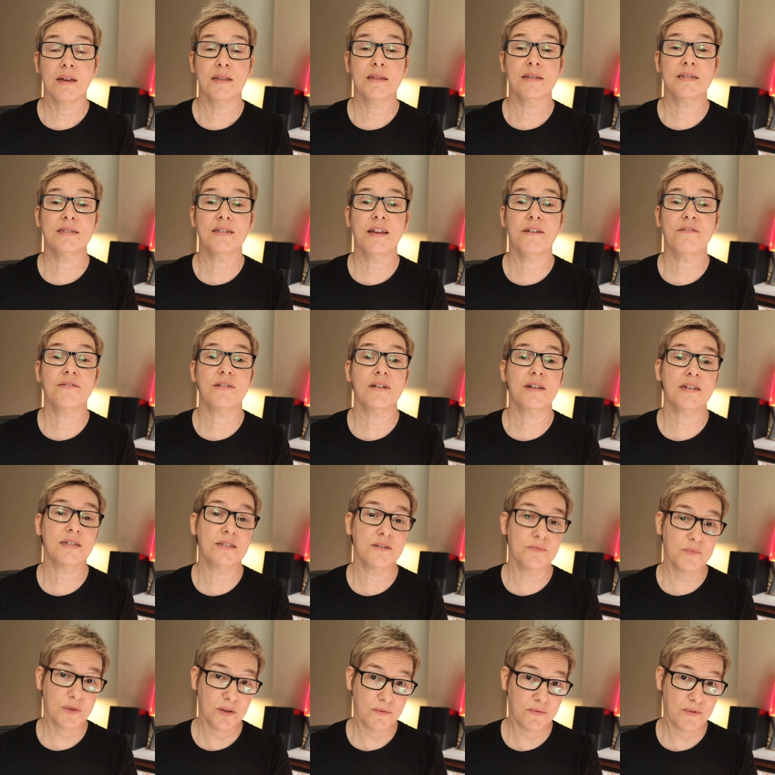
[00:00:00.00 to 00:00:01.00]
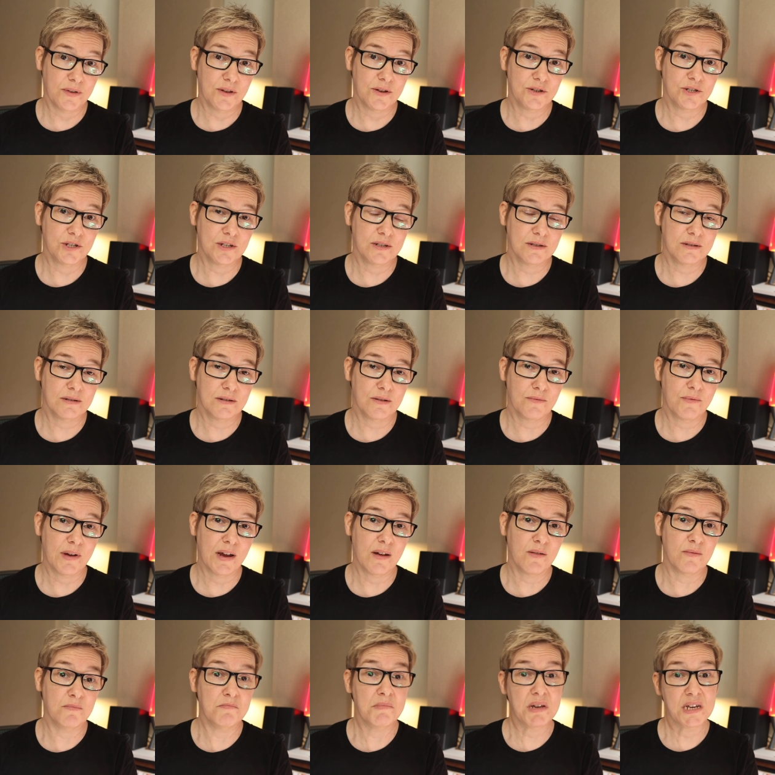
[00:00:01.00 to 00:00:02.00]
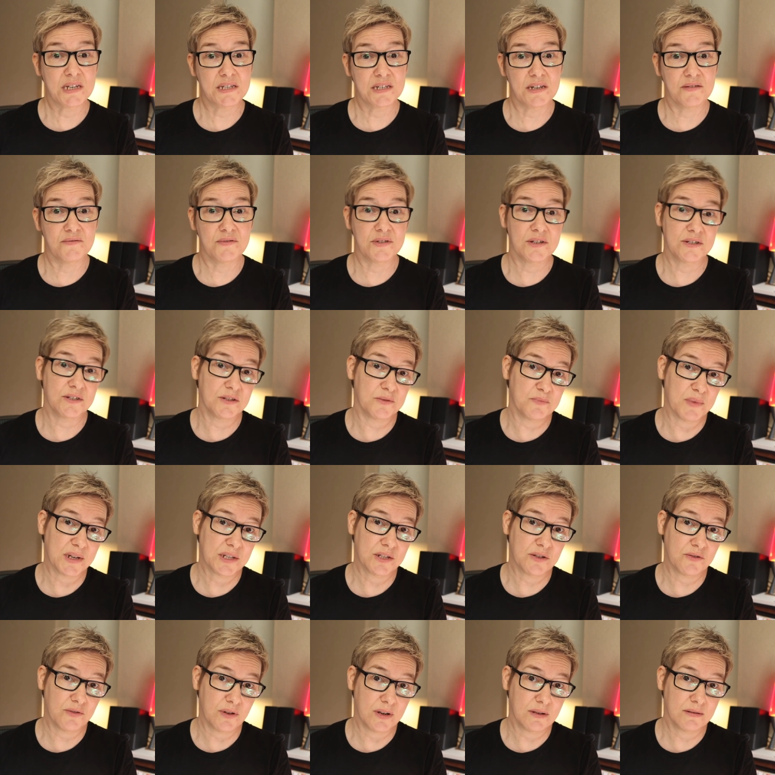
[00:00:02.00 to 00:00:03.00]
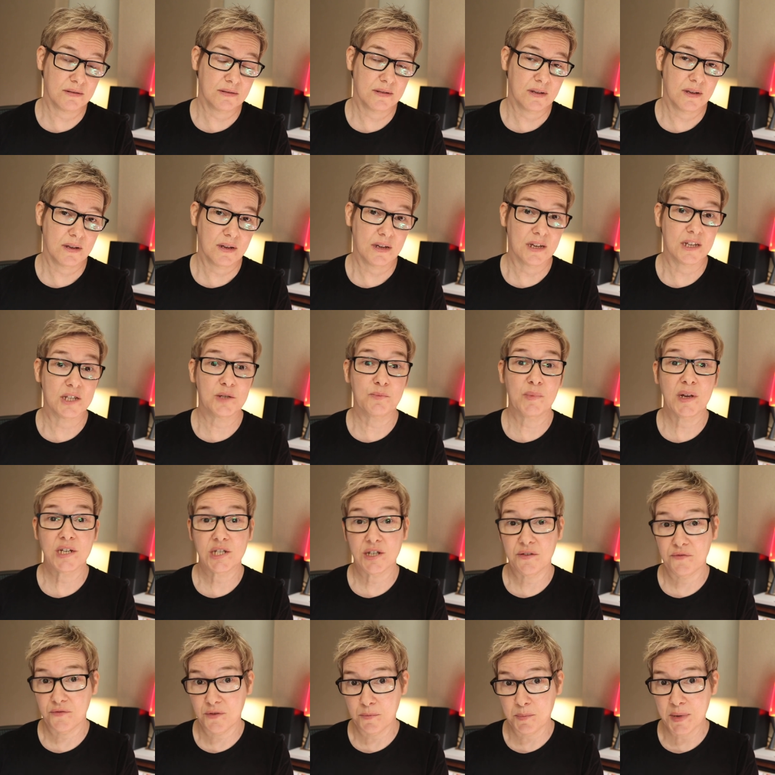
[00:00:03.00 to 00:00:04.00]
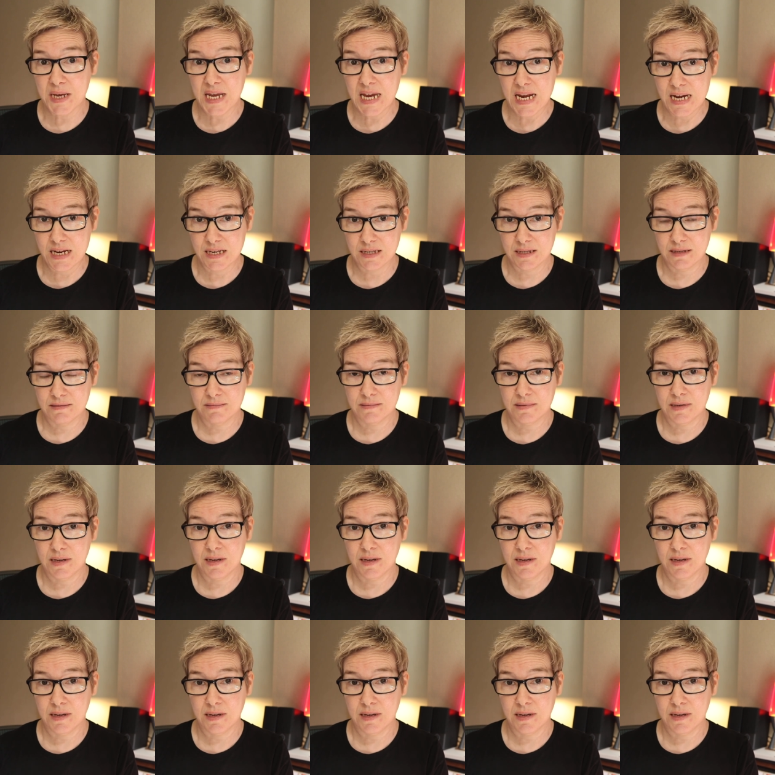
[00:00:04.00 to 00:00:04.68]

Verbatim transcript: There's definitely some confusion around mixing versus mastering, especially for beginners.